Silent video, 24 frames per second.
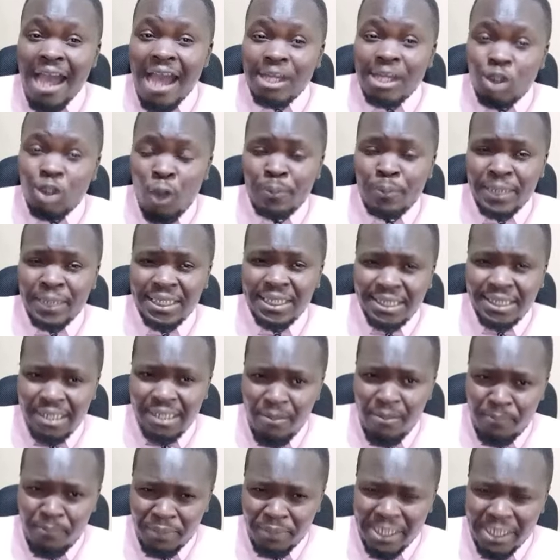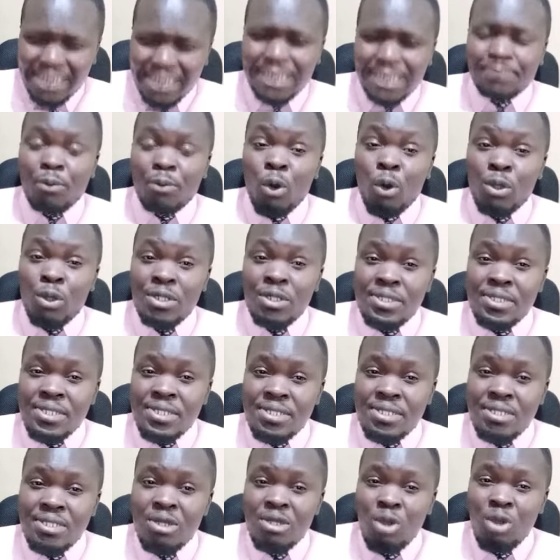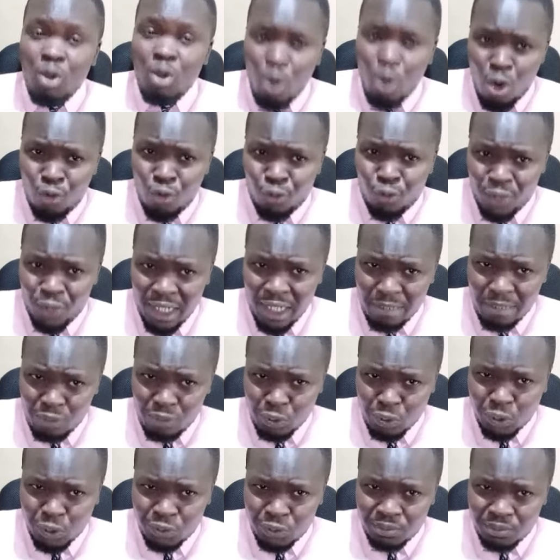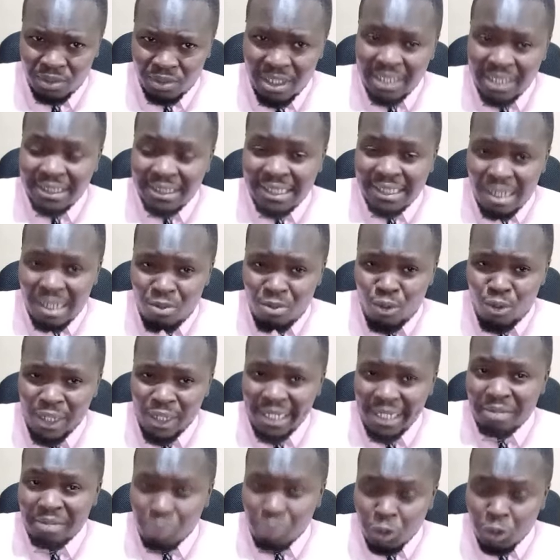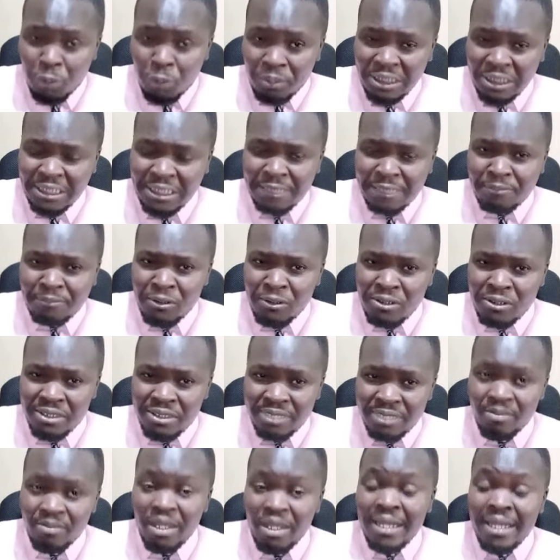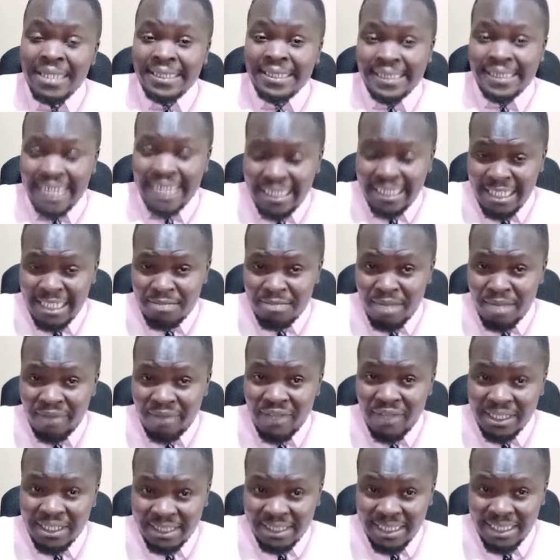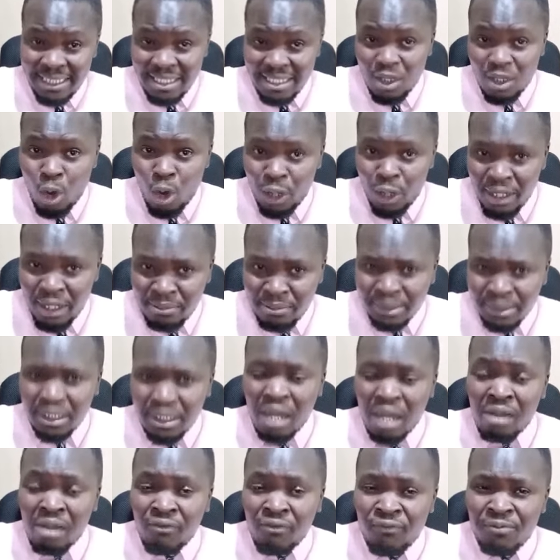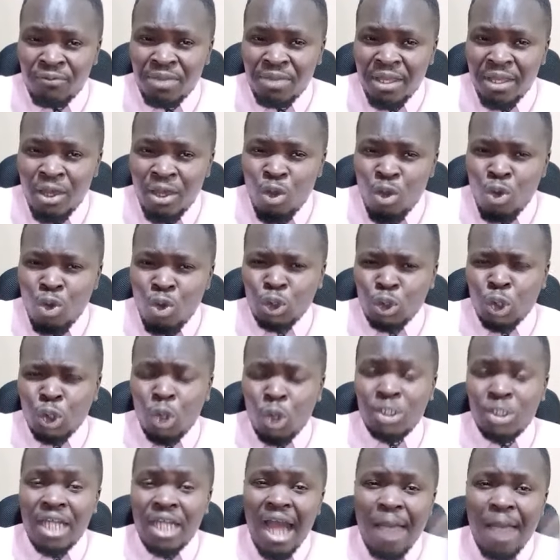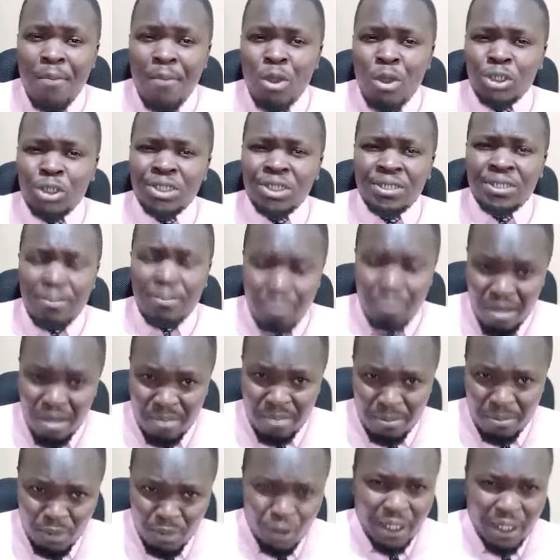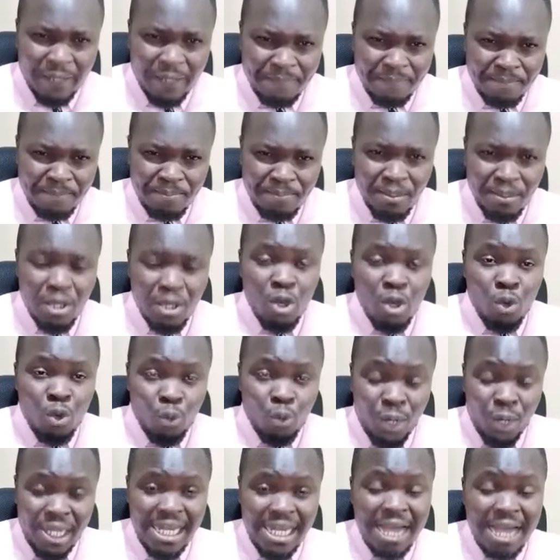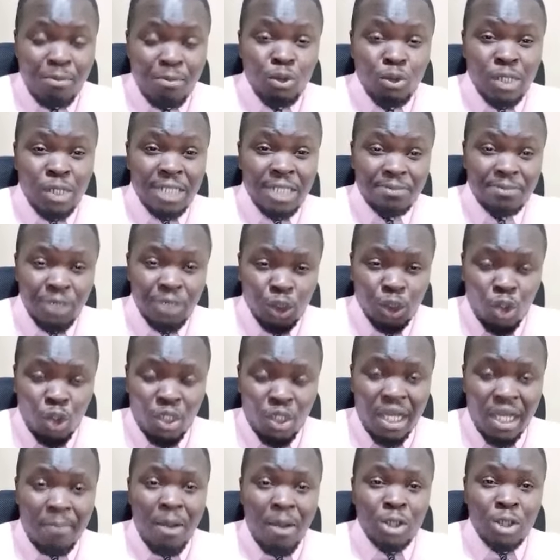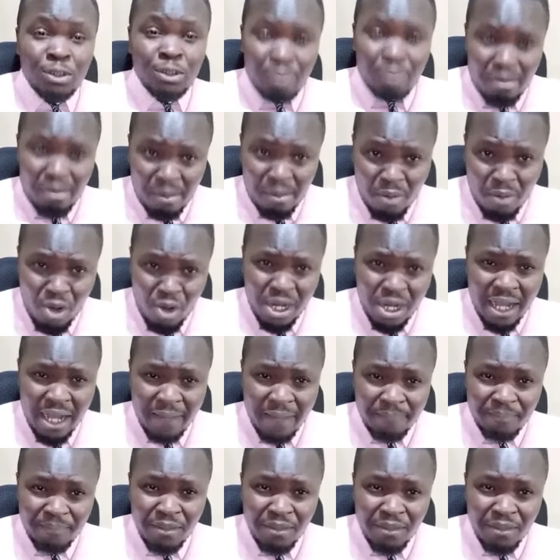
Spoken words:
adopted some principles of William Ruto, some William Ruto principles, starting by the CEO himself who talked about Mama Mboga. William Ruto has been talking about Mama Mboga,